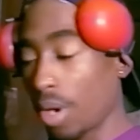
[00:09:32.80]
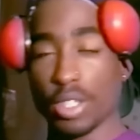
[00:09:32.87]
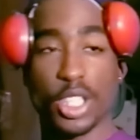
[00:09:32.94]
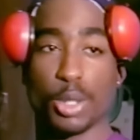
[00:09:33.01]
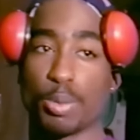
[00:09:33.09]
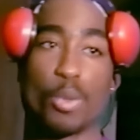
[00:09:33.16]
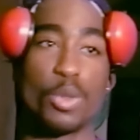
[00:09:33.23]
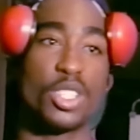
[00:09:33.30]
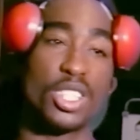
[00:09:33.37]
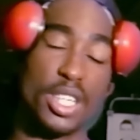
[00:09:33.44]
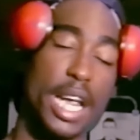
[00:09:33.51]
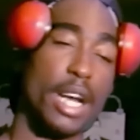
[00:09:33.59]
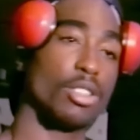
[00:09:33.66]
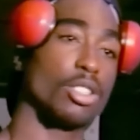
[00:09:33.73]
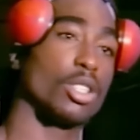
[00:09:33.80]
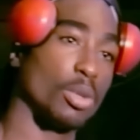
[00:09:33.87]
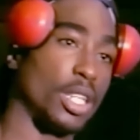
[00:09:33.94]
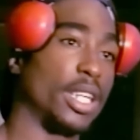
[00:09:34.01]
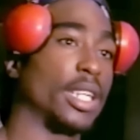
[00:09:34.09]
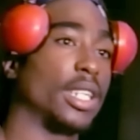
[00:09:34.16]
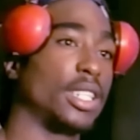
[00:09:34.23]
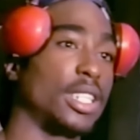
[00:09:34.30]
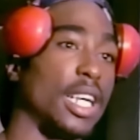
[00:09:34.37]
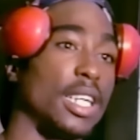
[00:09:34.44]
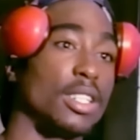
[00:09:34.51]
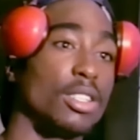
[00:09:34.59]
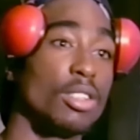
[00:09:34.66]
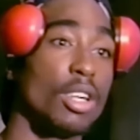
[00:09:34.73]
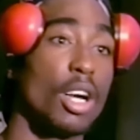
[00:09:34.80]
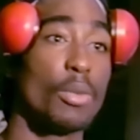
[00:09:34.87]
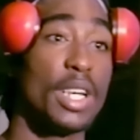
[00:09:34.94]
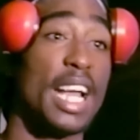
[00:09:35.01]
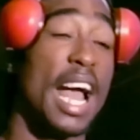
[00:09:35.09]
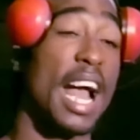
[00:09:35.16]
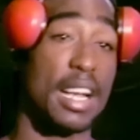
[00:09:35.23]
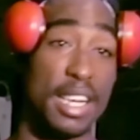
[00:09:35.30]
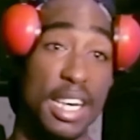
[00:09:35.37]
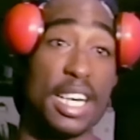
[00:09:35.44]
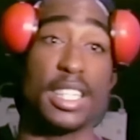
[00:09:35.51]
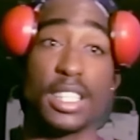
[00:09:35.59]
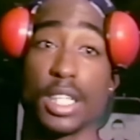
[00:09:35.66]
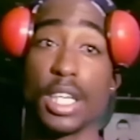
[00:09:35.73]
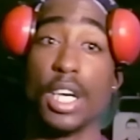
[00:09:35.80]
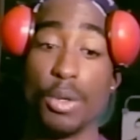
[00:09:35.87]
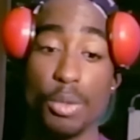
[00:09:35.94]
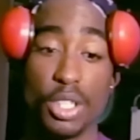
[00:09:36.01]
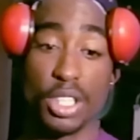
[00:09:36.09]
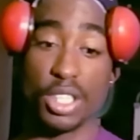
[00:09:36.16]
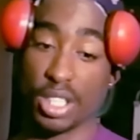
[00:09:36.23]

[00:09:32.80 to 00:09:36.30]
clocking in at more than 2 hours each and every time it was